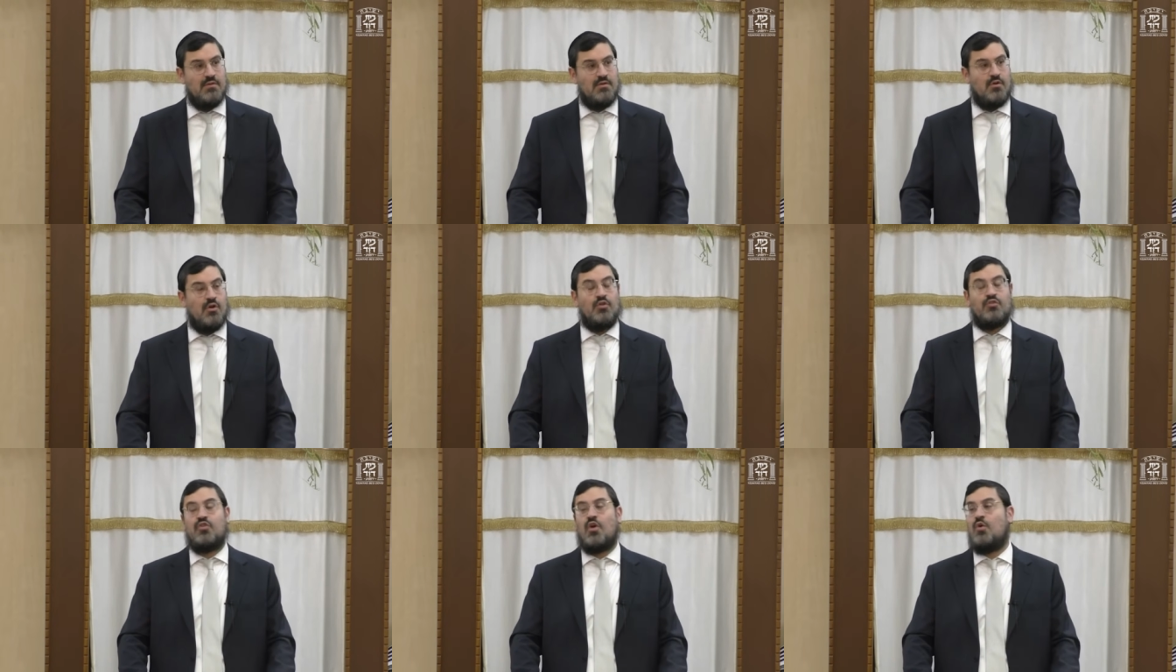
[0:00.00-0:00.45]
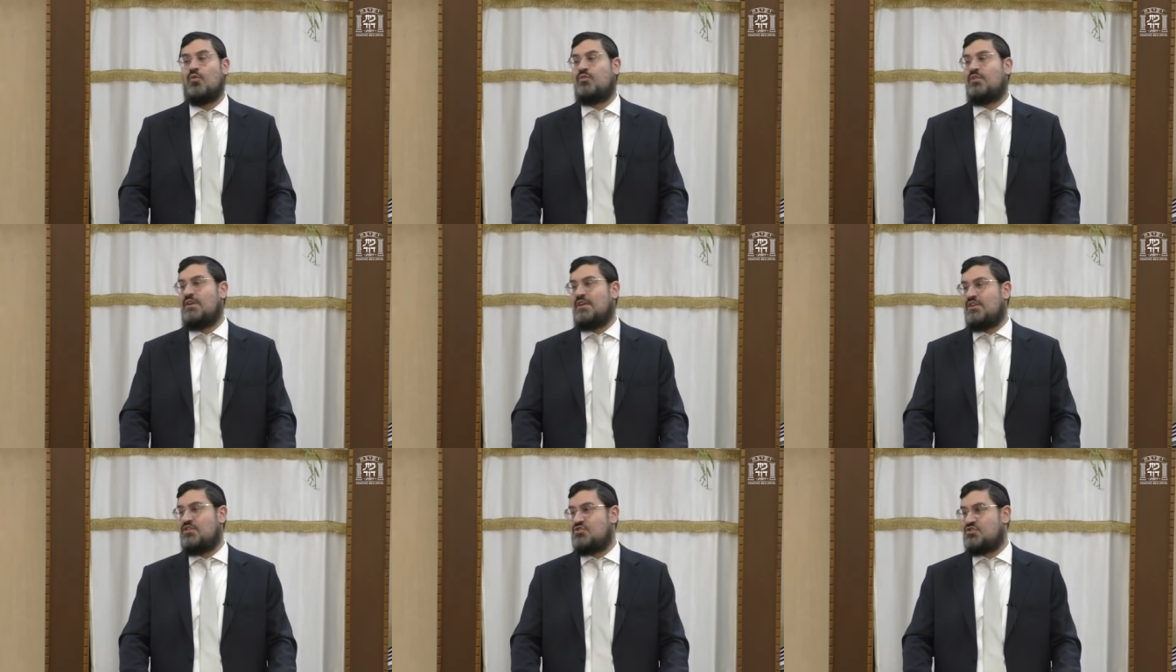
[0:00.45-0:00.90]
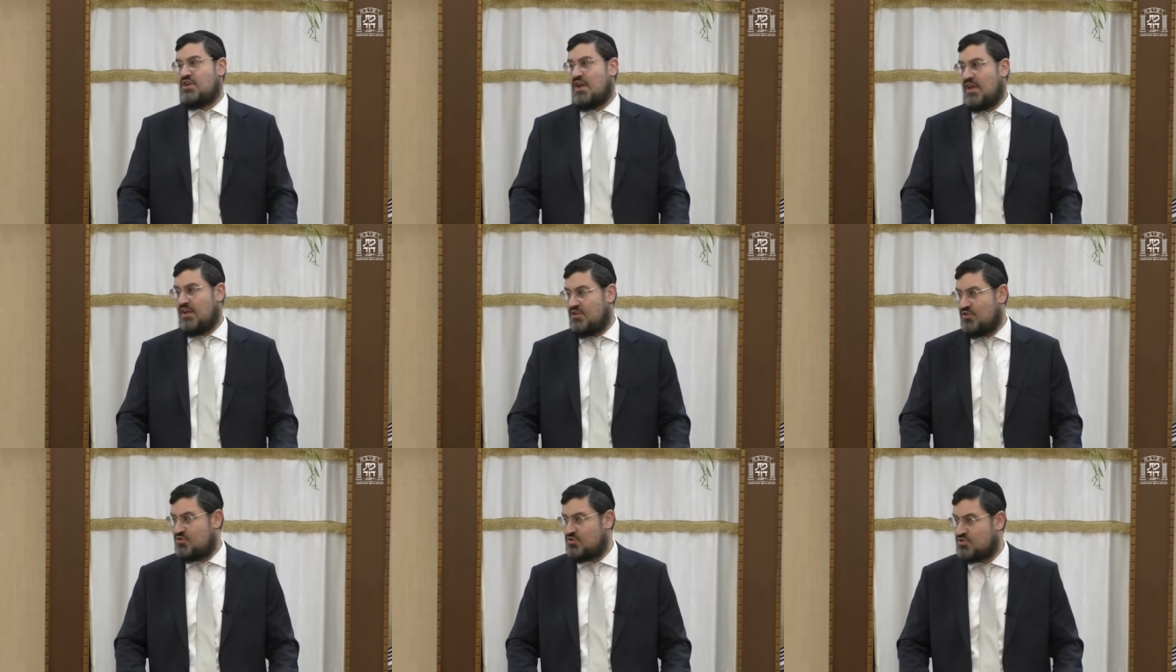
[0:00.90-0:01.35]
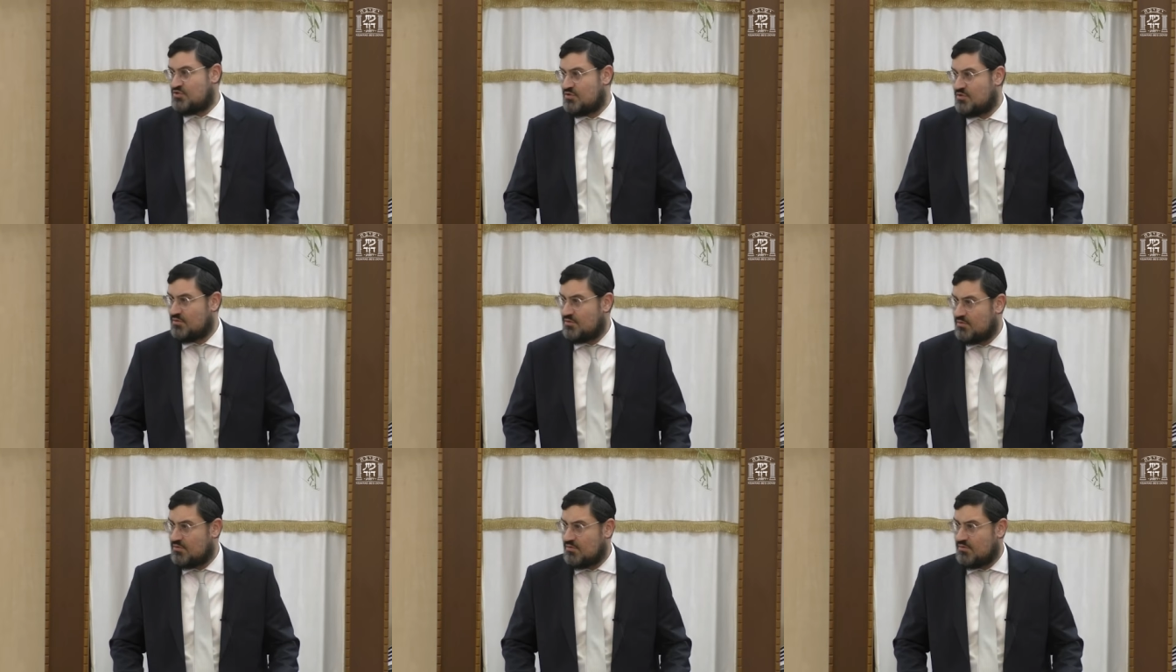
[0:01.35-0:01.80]
got totally changed
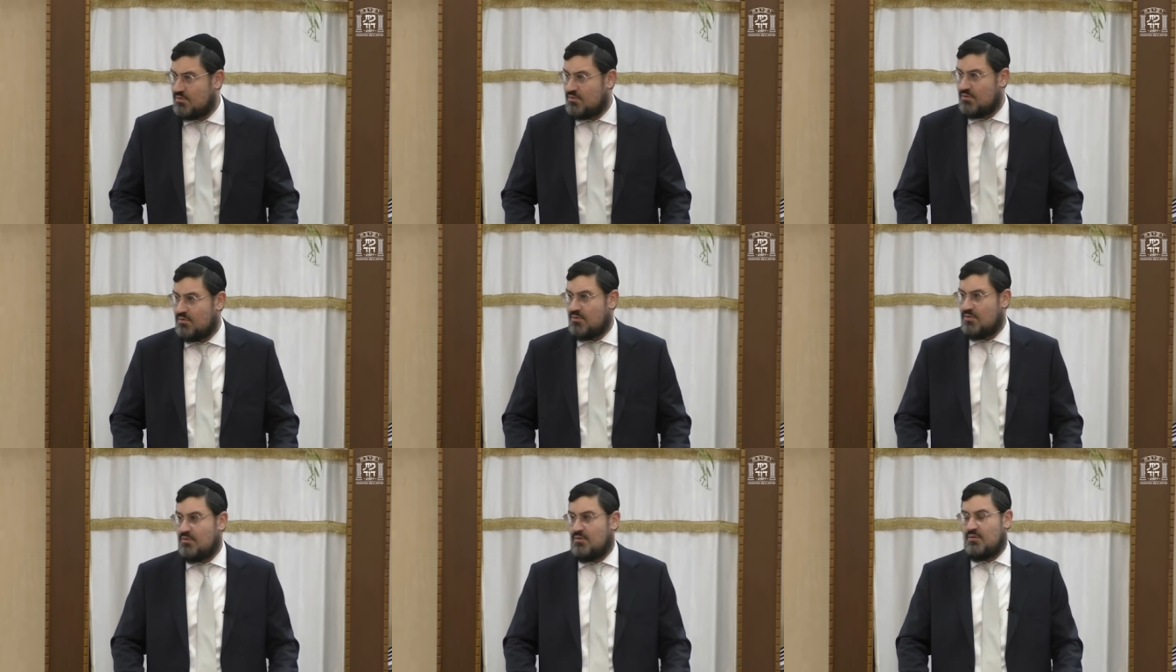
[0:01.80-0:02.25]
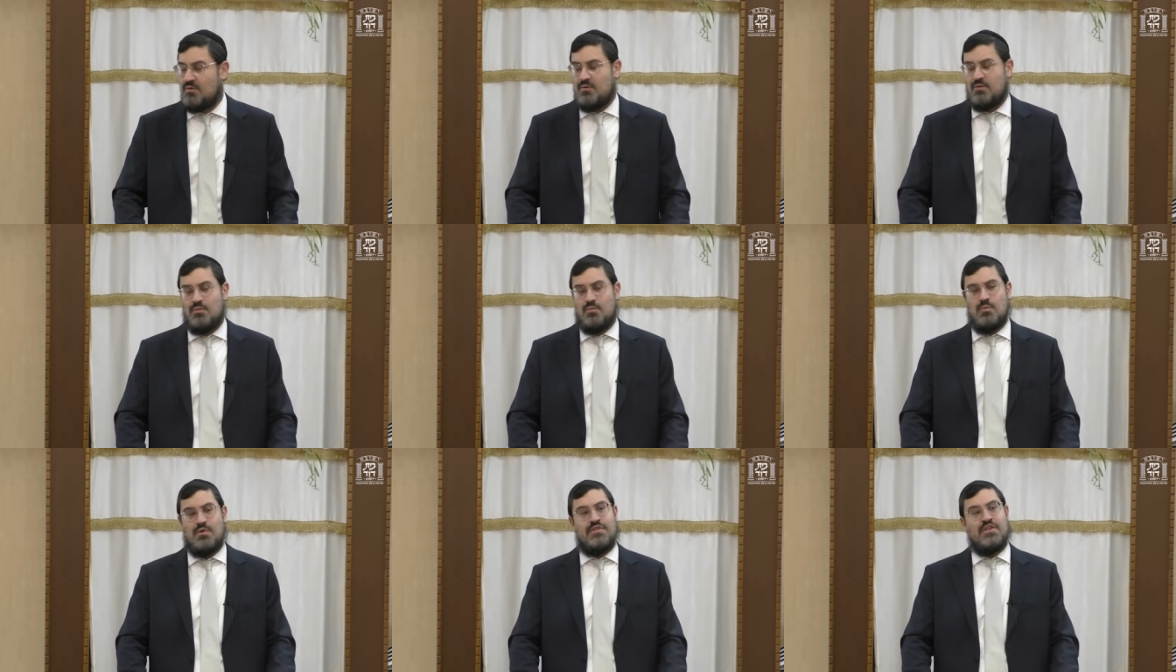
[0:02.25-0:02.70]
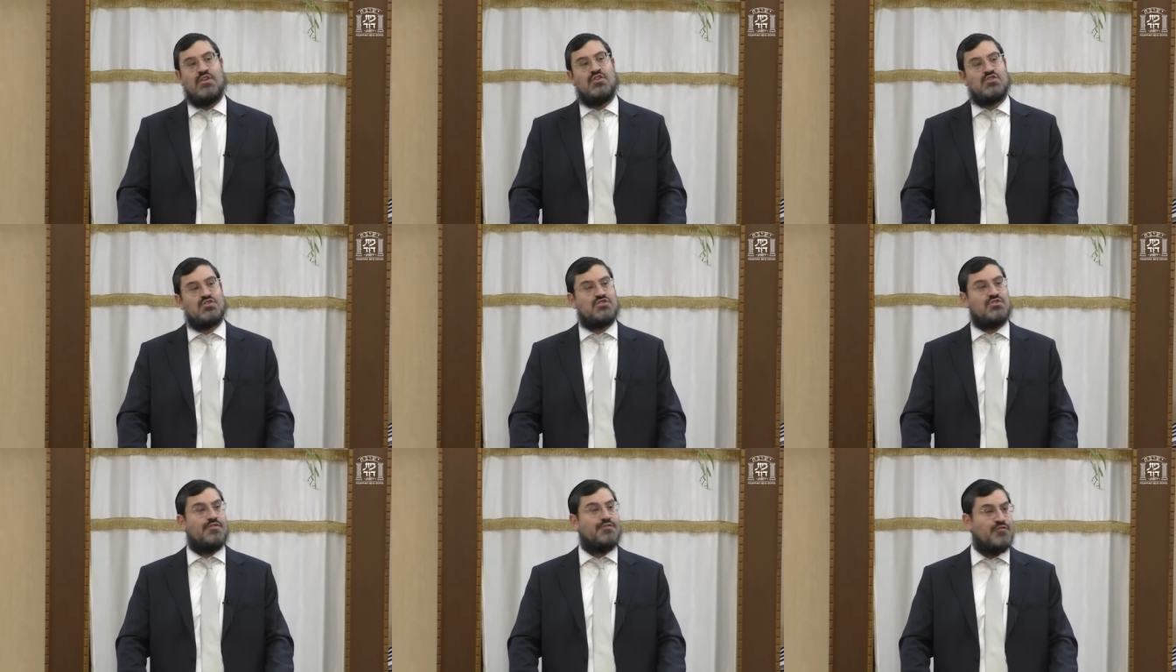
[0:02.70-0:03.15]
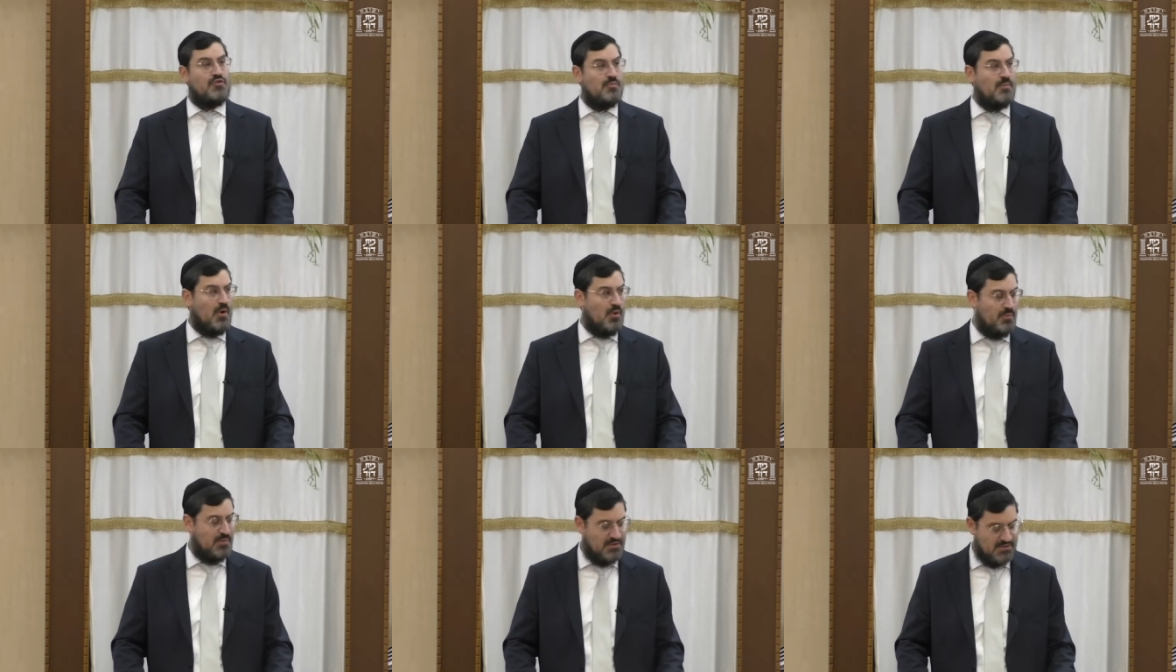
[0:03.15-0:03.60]
within just a few
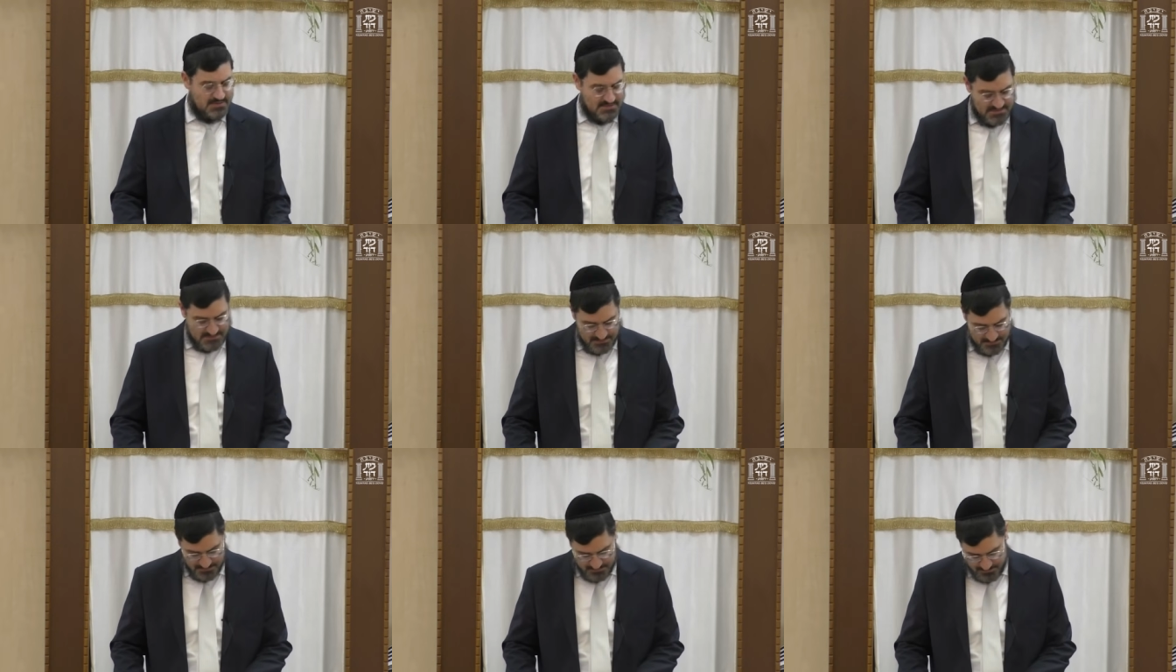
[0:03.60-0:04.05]
moments.